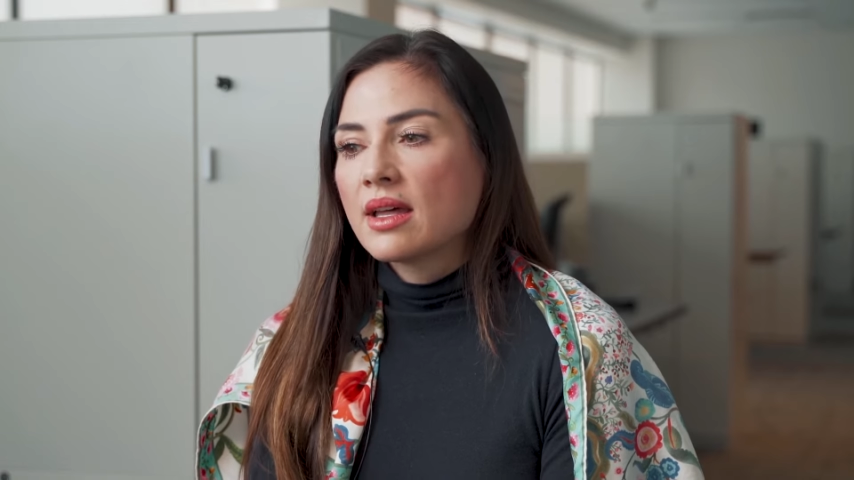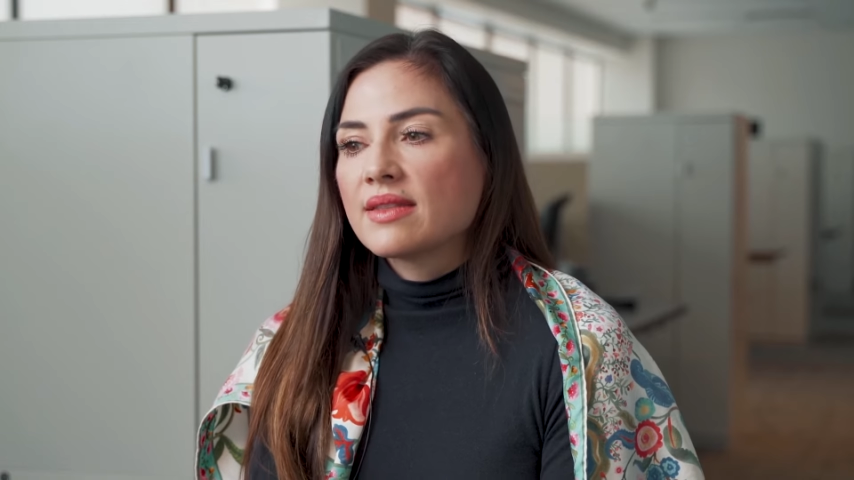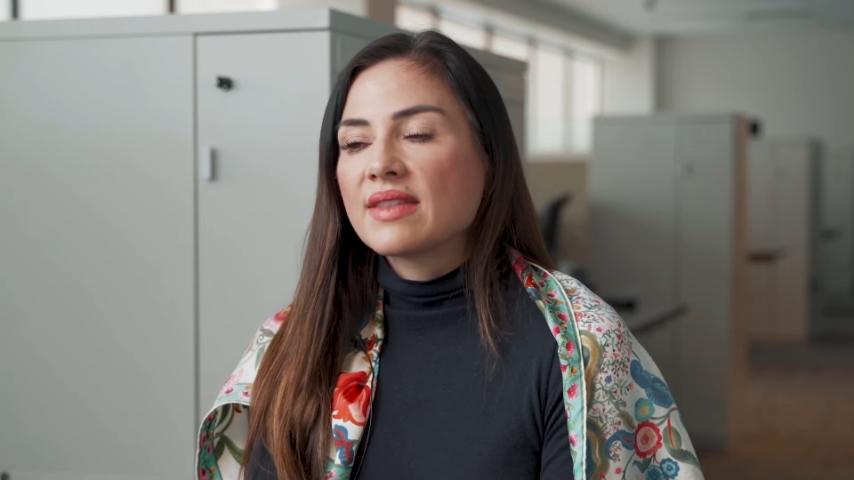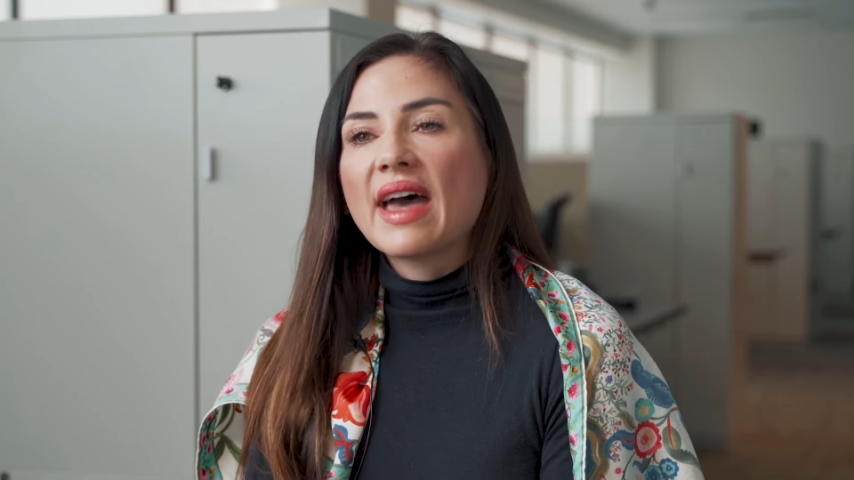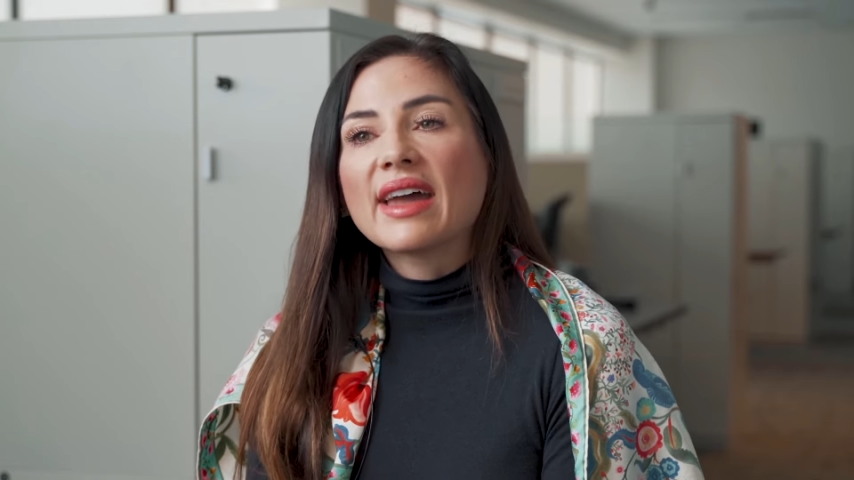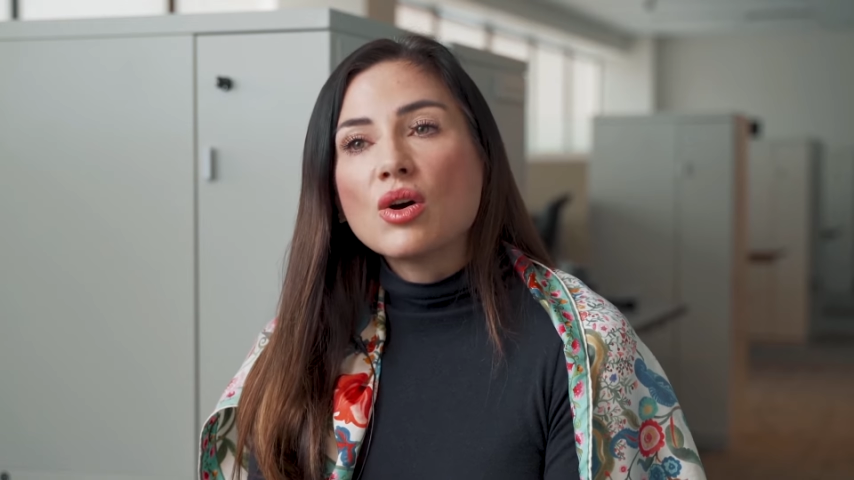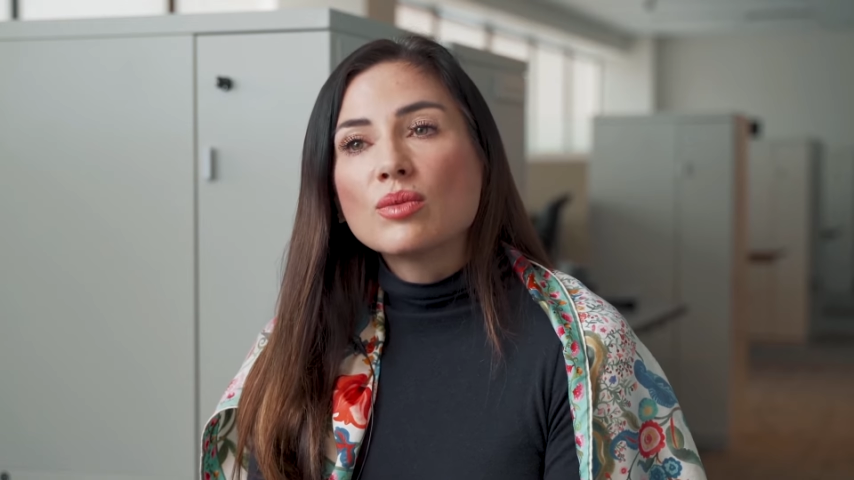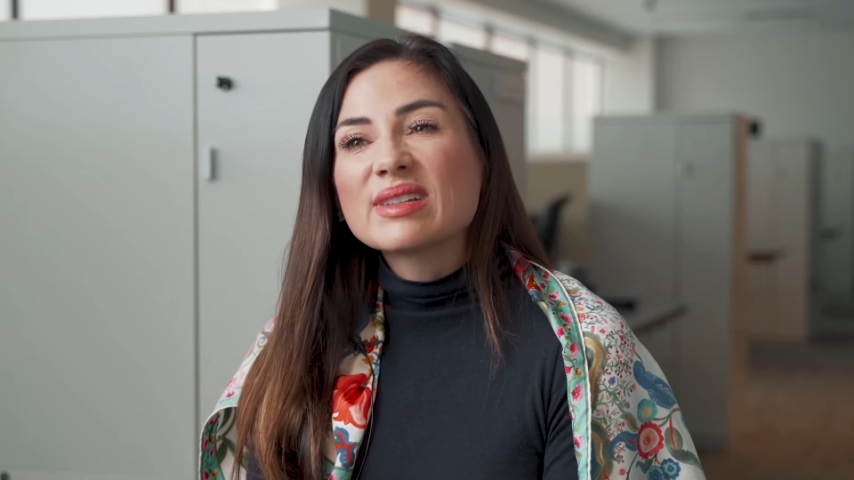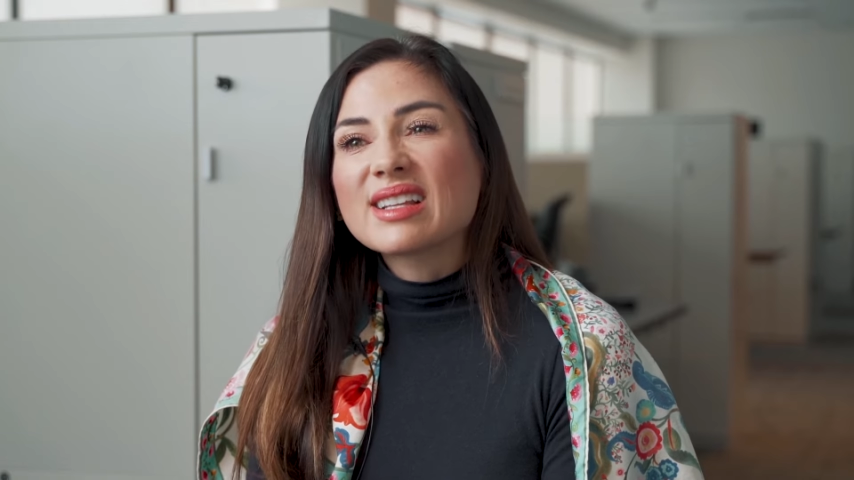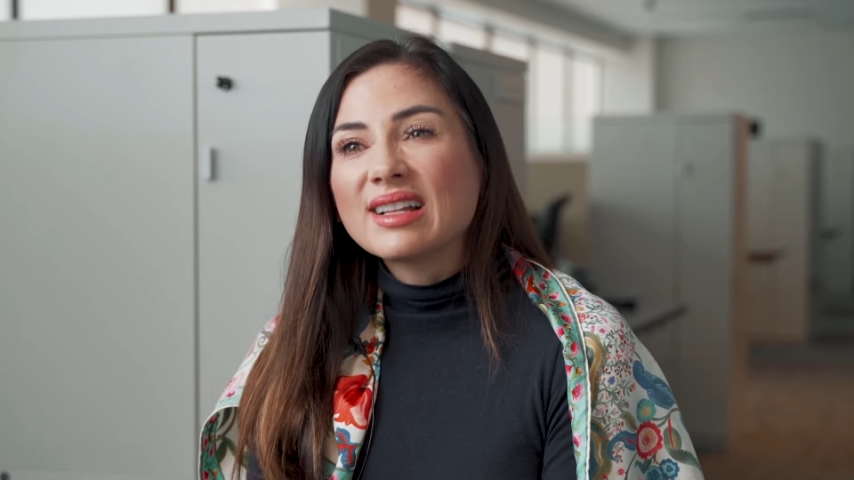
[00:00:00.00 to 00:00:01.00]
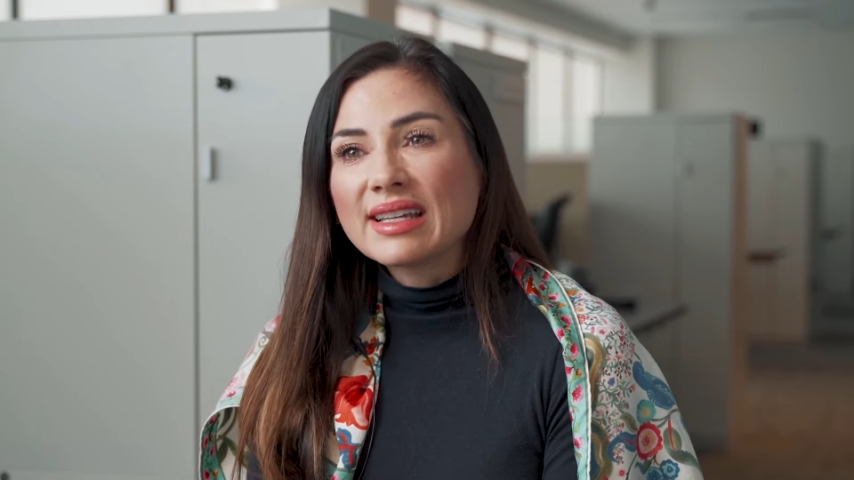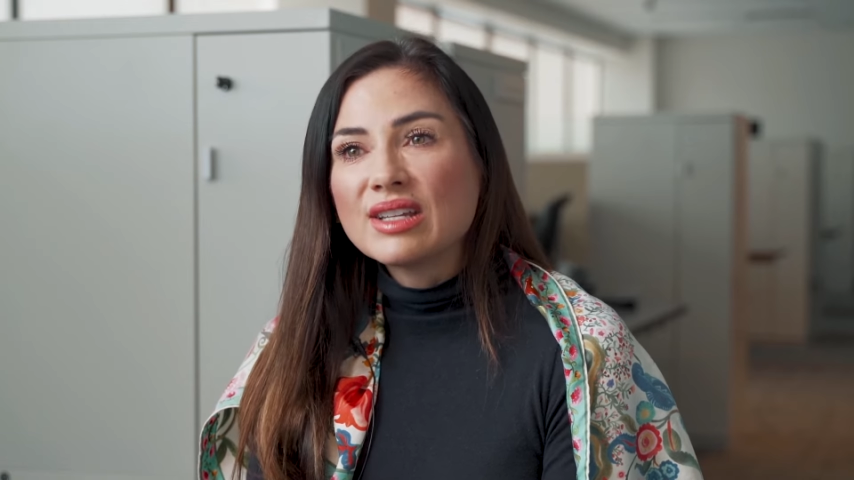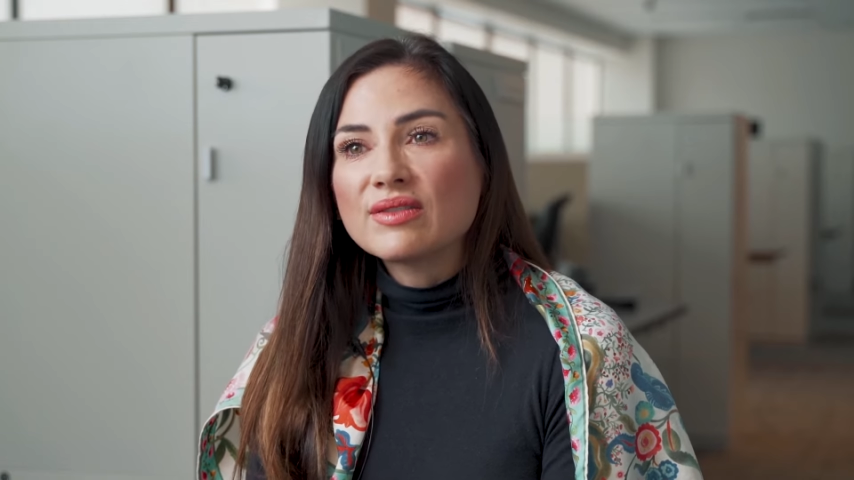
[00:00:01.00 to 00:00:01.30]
that that home is clean